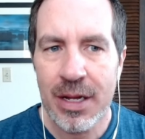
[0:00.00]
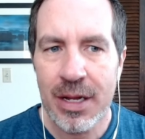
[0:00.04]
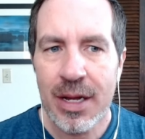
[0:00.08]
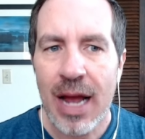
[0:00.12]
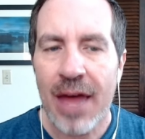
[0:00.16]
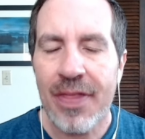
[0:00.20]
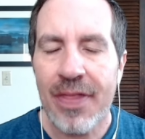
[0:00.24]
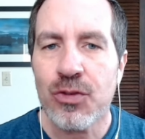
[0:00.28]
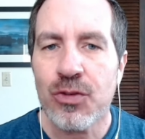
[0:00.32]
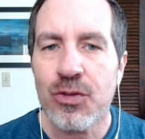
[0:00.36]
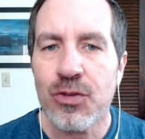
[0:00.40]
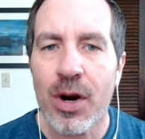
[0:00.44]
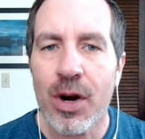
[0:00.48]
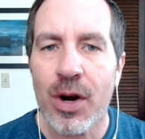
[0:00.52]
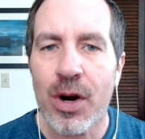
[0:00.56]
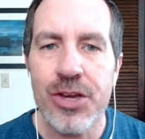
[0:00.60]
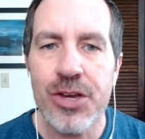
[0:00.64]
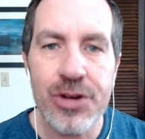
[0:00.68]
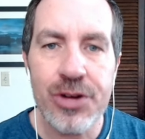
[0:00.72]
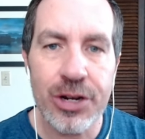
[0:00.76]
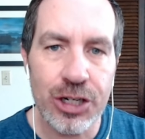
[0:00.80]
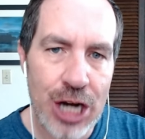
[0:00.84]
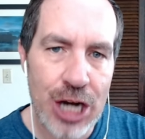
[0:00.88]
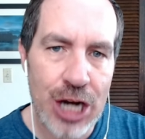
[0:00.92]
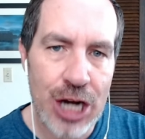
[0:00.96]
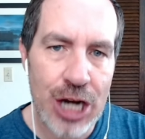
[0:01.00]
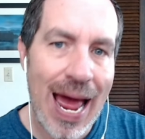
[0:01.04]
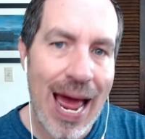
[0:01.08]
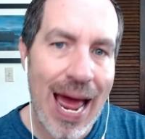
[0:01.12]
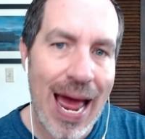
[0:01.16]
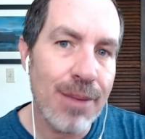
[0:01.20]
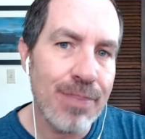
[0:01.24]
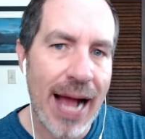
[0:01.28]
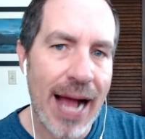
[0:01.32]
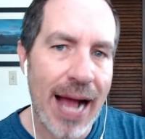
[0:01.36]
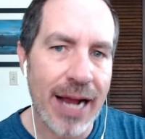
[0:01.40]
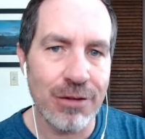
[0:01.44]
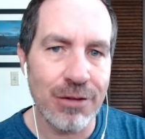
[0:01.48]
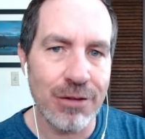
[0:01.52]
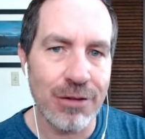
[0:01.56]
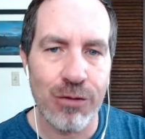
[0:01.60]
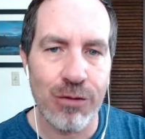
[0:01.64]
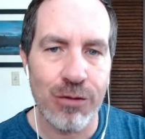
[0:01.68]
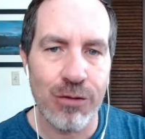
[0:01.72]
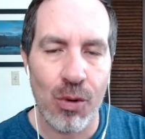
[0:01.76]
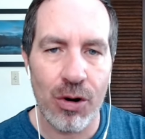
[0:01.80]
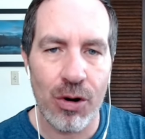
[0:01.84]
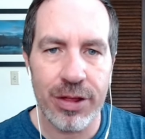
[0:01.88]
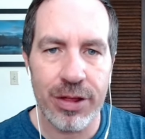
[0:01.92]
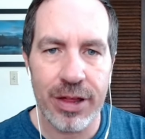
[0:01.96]
And this is where you can chat back and
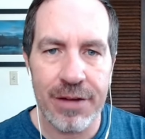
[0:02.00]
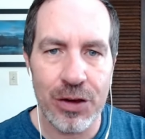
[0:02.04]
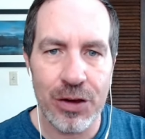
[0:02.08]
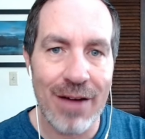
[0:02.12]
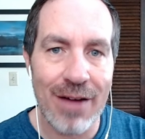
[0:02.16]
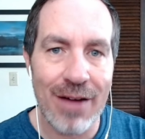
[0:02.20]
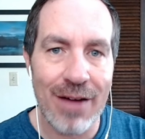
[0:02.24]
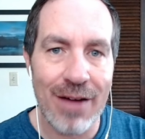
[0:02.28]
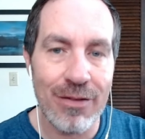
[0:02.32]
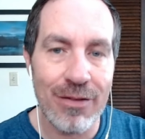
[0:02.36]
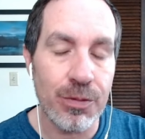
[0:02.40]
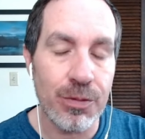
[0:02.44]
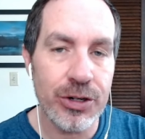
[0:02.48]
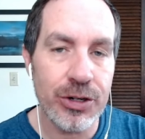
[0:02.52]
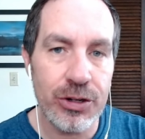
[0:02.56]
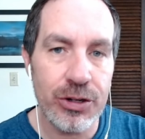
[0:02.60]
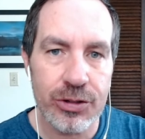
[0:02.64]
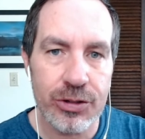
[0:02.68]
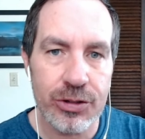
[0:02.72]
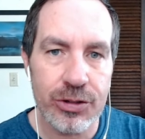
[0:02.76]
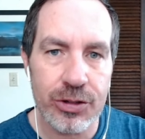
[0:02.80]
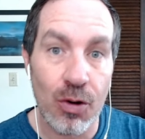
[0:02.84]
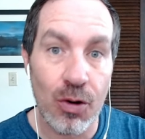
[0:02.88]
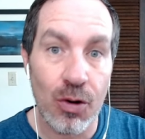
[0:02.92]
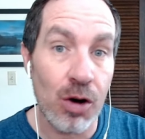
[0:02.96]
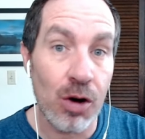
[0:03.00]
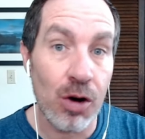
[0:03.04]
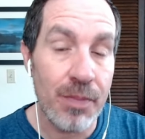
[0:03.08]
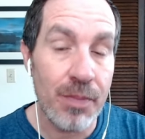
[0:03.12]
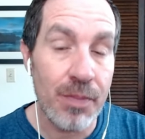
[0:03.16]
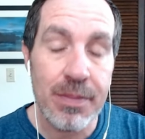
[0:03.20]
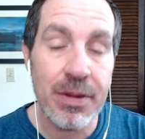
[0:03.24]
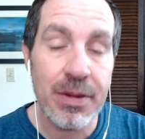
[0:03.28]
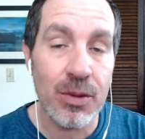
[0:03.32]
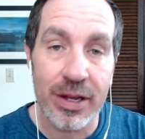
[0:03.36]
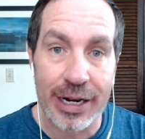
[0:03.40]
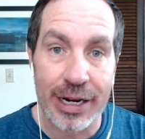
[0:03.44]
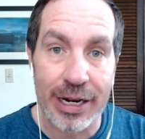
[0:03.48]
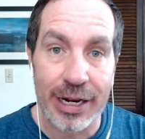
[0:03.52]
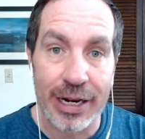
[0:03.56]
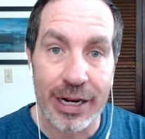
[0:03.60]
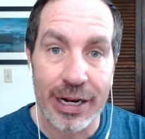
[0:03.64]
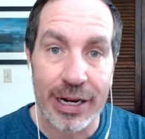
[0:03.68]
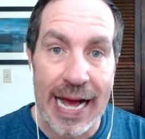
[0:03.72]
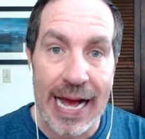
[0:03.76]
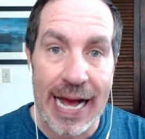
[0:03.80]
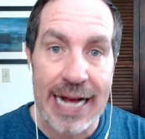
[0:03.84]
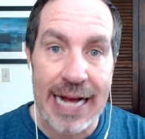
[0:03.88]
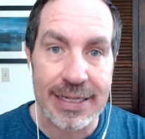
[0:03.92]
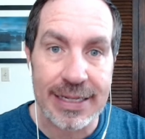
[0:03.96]
forth if you have a producer or maybe with your
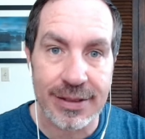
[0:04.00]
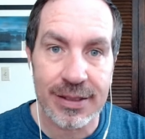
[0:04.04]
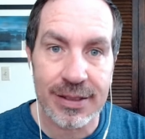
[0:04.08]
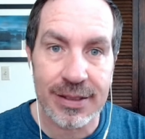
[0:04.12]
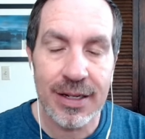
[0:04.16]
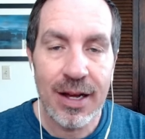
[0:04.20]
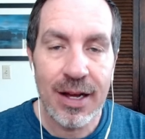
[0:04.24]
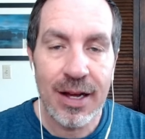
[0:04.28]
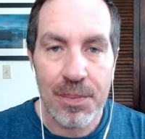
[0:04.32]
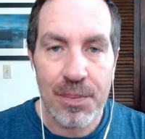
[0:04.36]
guest.